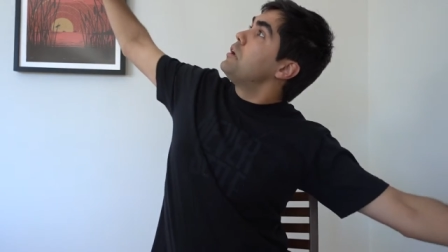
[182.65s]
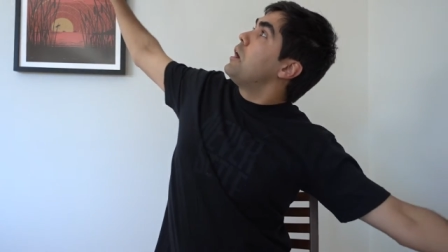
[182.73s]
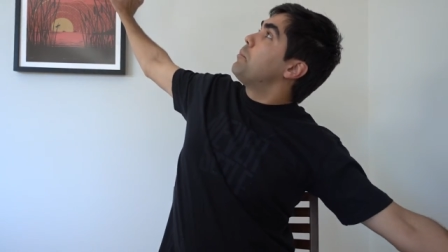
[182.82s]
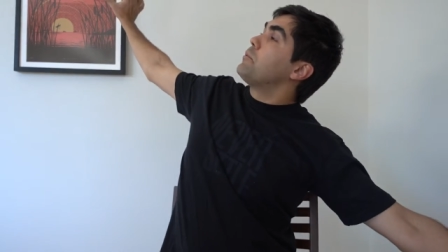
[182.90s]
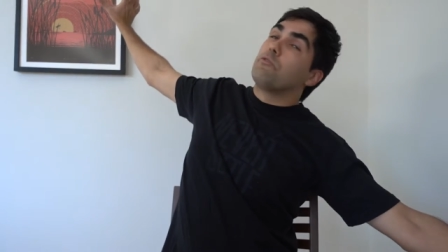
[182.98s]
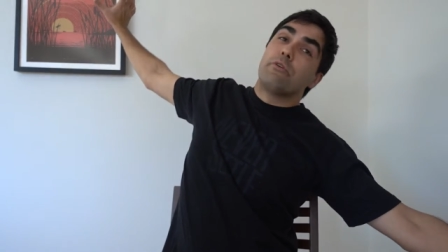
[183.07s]
it
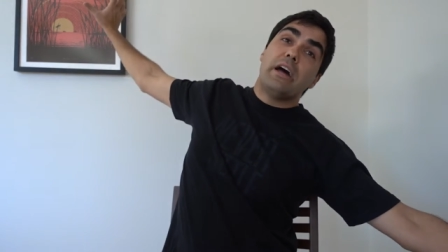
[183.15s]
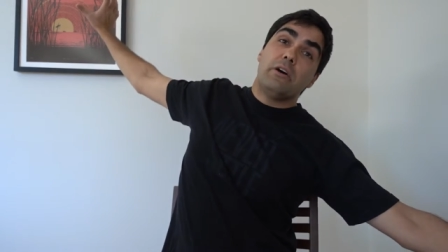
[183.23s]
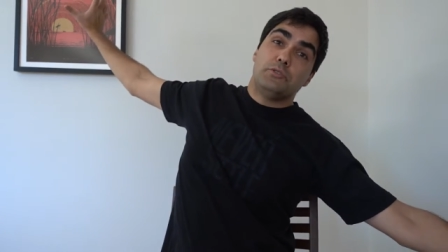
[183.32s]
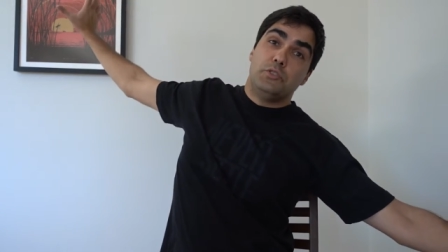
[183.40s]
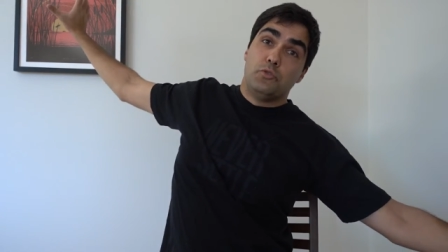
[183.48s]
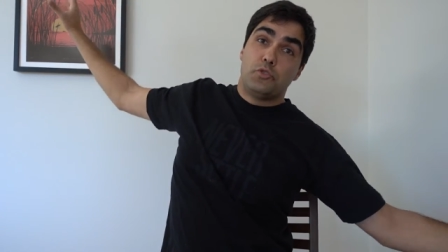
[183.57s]
up
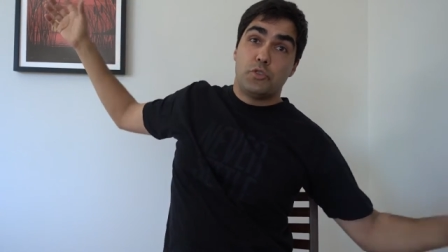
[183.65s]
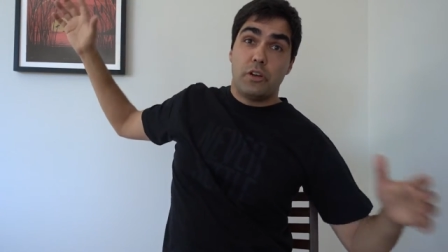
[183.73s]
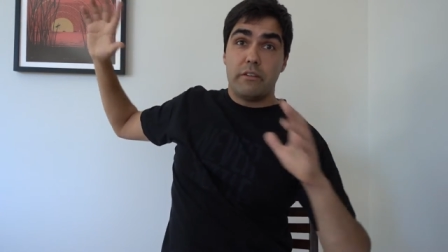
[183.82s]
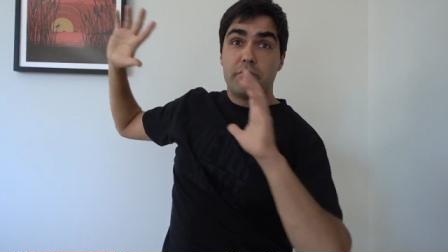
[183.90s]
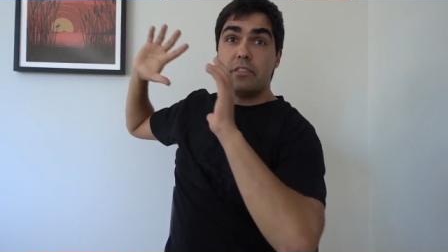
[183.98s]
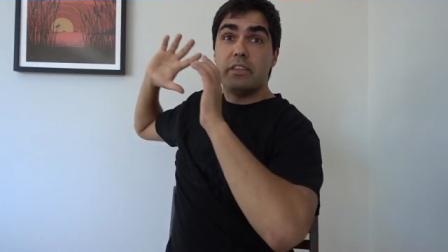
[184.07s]
around you so
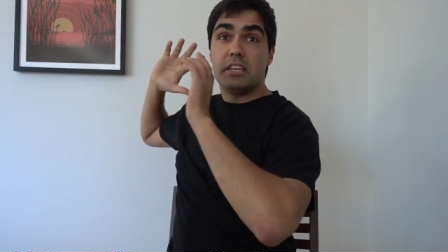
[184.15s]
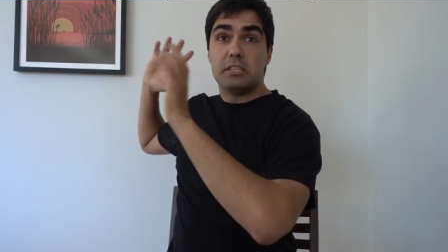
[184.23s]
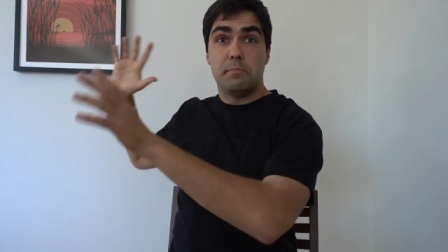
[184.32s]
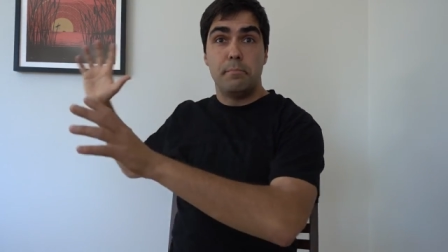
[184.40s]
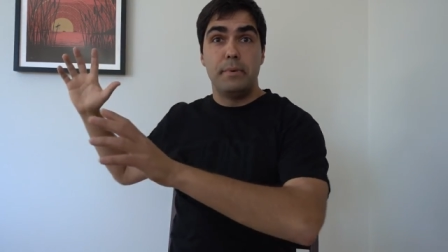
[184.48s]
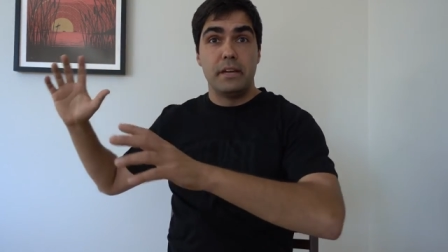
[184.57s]
everything is
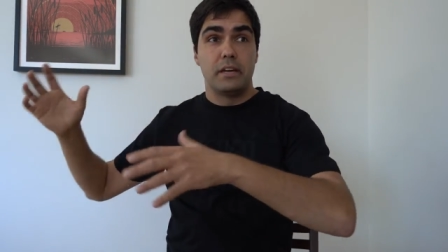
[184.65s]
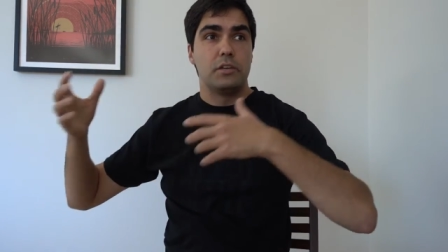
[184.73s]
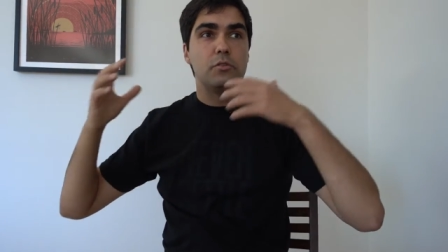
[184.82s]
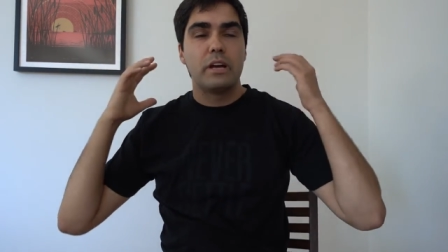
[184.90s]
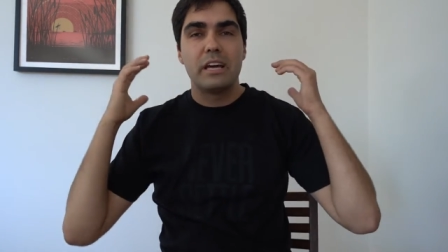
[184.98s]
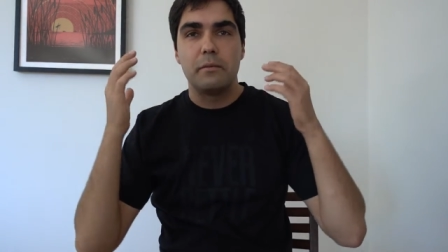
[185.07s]
big.
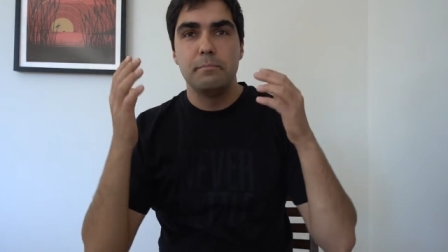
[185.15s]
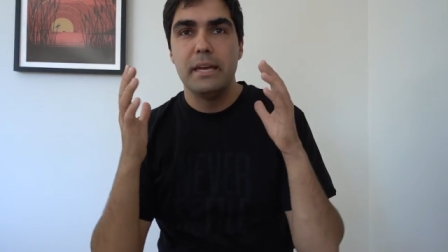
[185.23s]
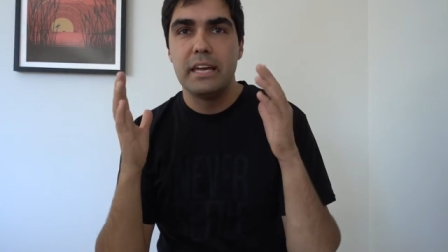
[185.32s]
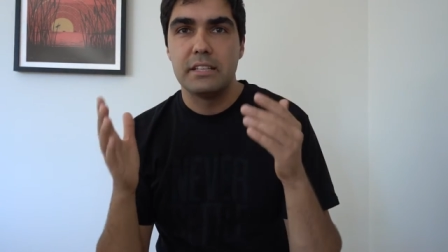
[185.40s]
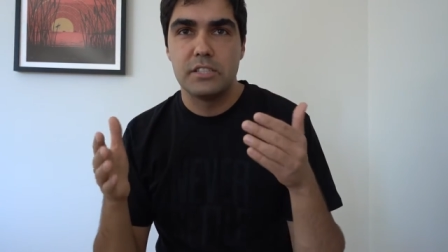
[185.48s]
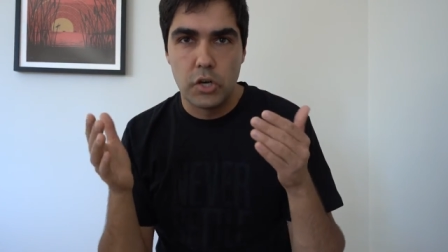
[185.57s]
You gotta
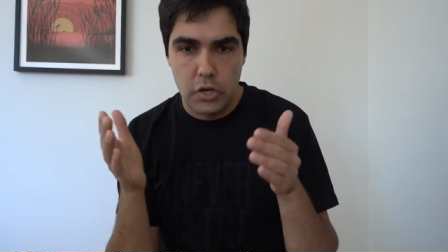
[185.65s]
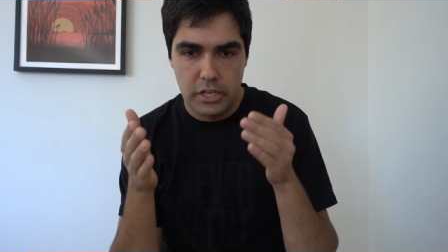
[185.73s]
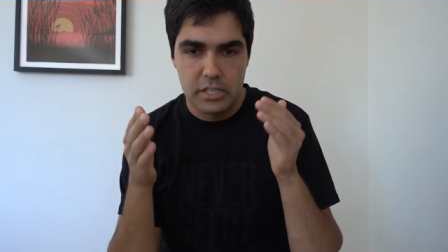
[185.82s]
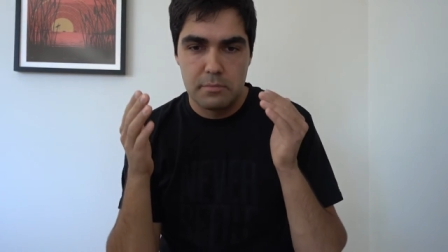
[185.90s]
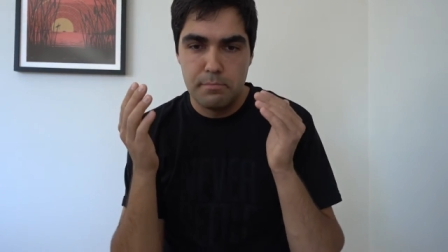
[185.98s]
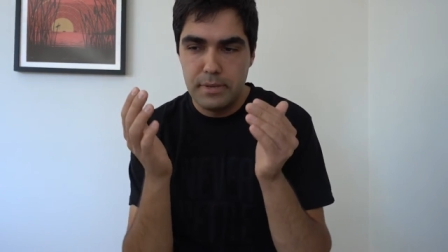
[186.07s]
make
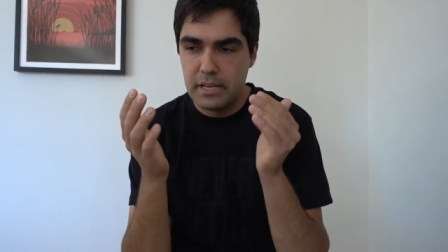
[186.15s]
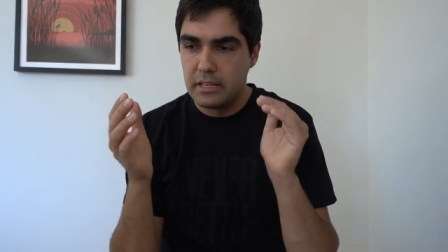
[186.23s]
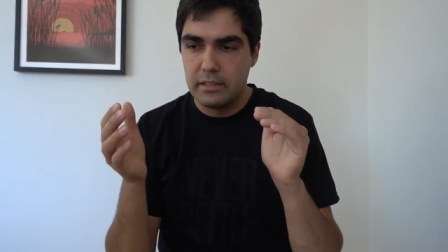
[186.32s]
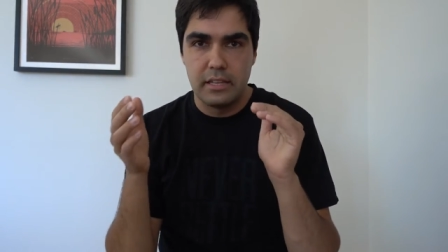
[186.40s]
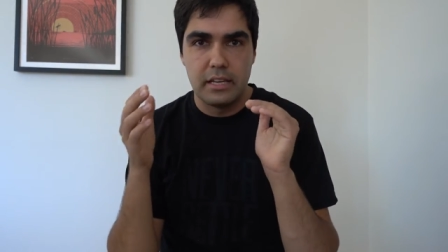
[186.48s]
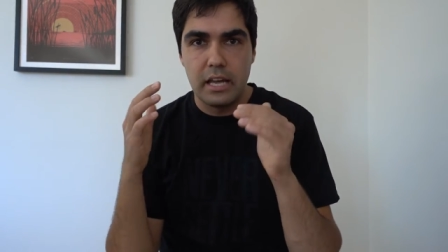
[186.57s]
targets big.
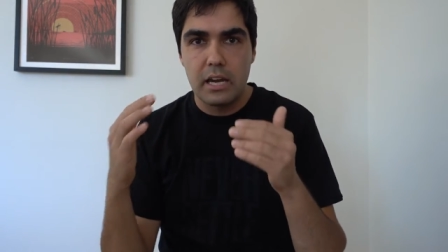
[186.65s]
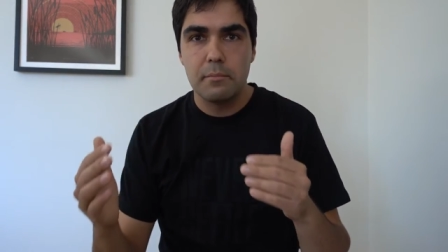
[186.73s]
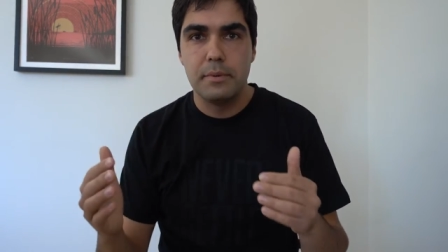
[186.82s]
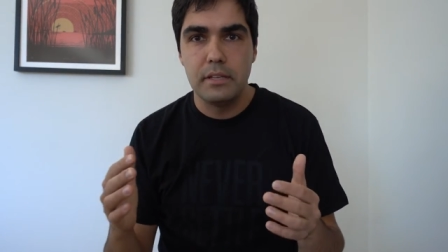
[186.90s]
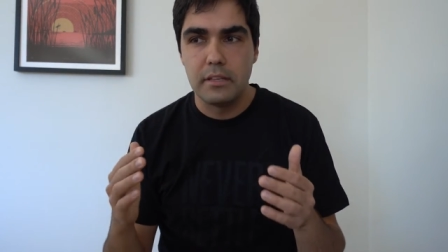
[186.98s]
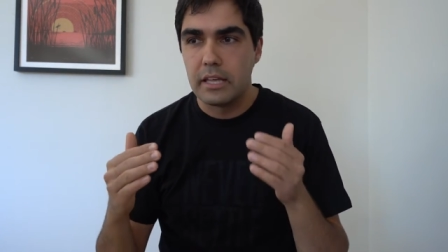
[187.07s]
They gotta
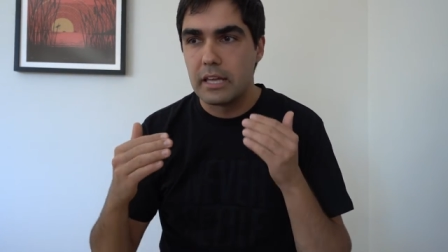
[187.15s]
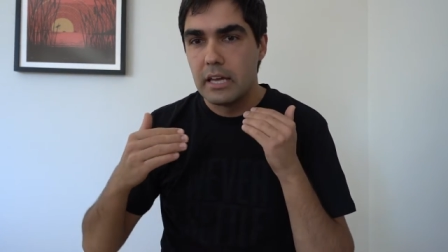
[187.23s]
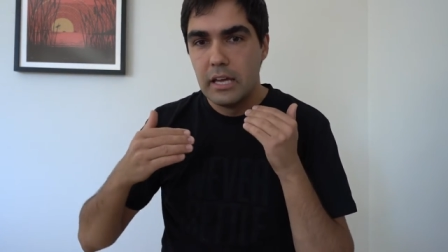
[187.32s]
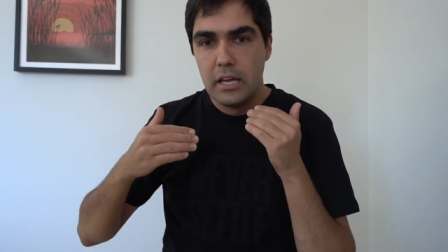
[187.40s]
be like